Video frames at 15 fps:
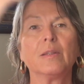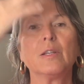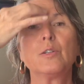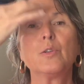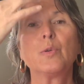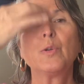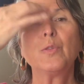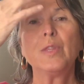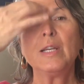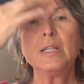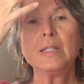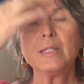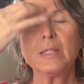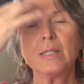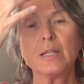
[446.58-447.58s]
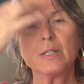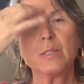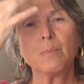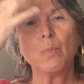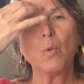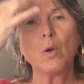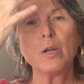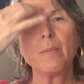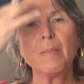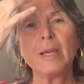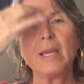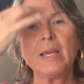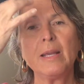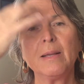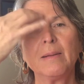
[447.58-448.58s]
The truth is, there's more to
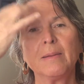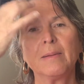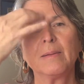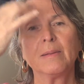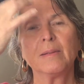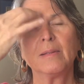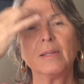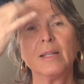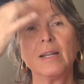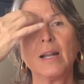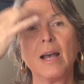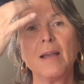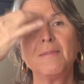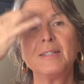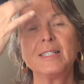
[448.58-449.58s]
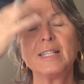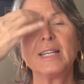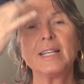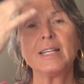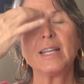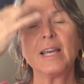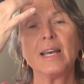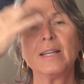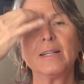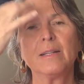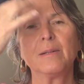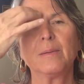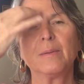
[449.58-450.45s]
me than I've seen yet,